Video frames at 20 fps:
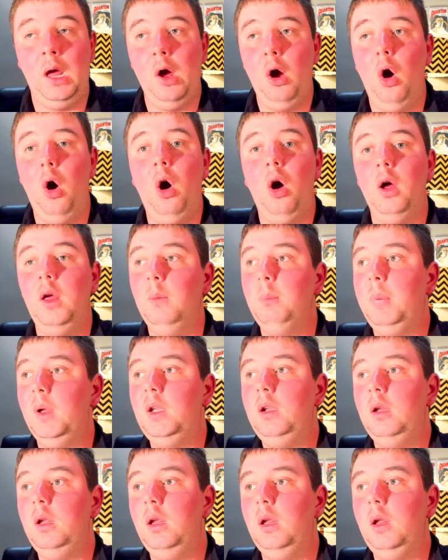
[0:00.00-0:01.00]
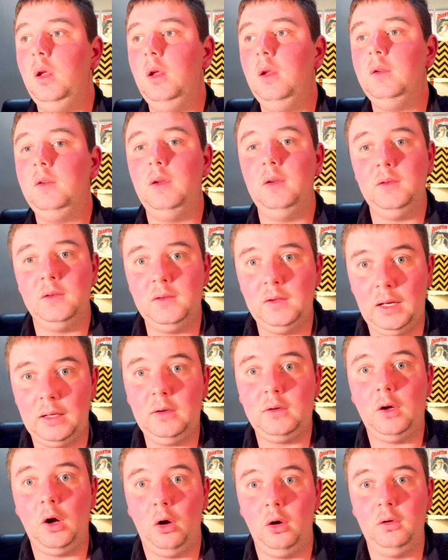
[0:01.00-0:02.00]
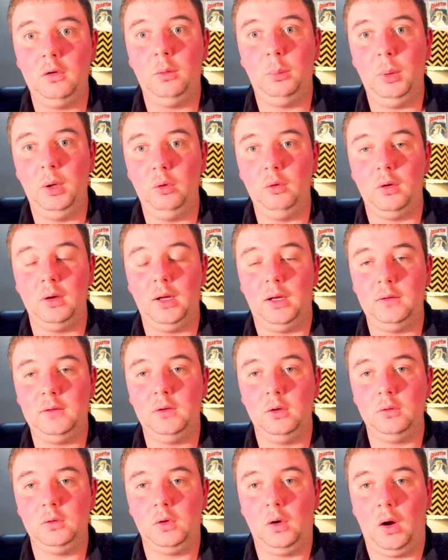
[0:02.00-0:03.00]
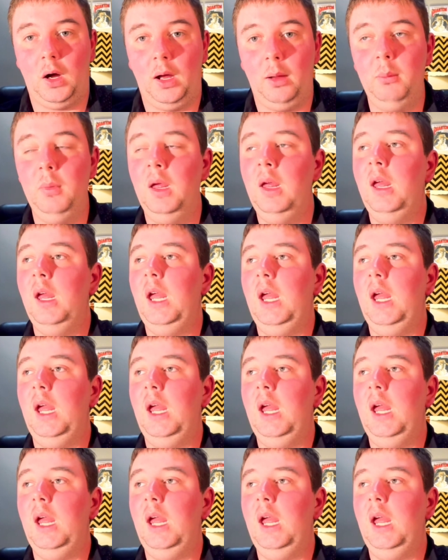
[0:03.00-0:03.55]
oh, but is this set going to be released on time?